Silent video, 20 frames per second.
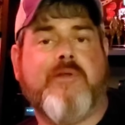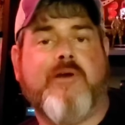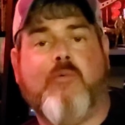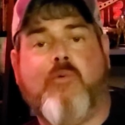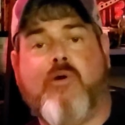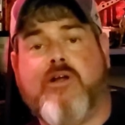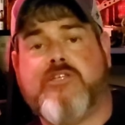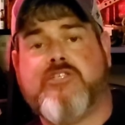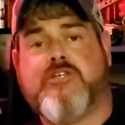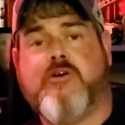Now,
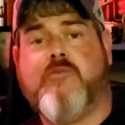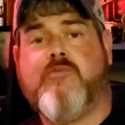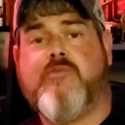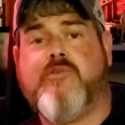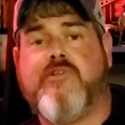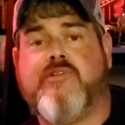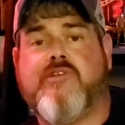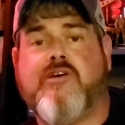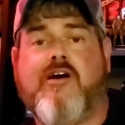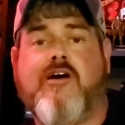watch Over
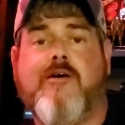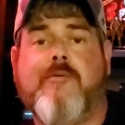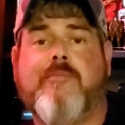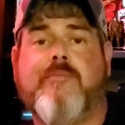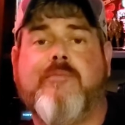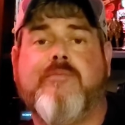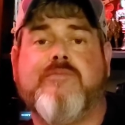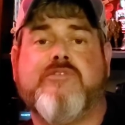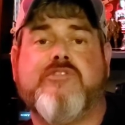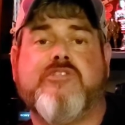the Top
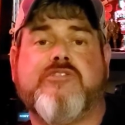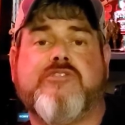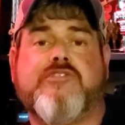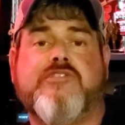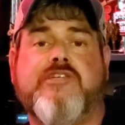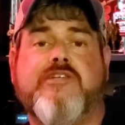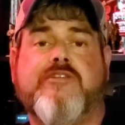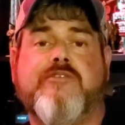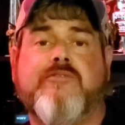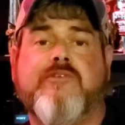just
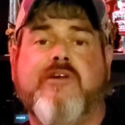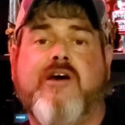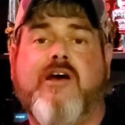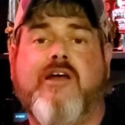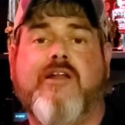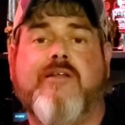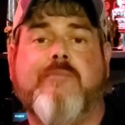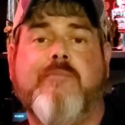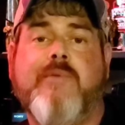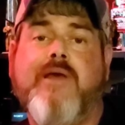the other
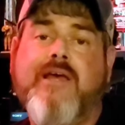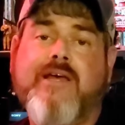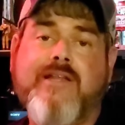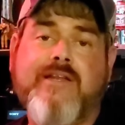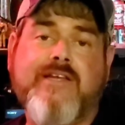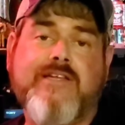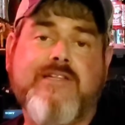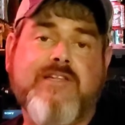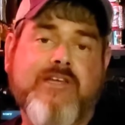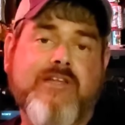night, and man,
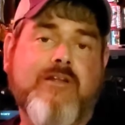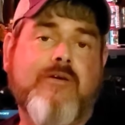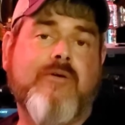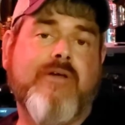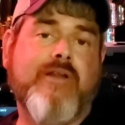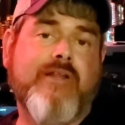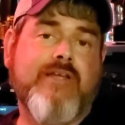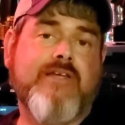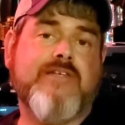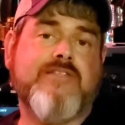it you know
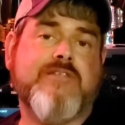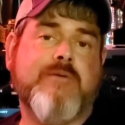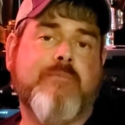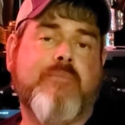it is.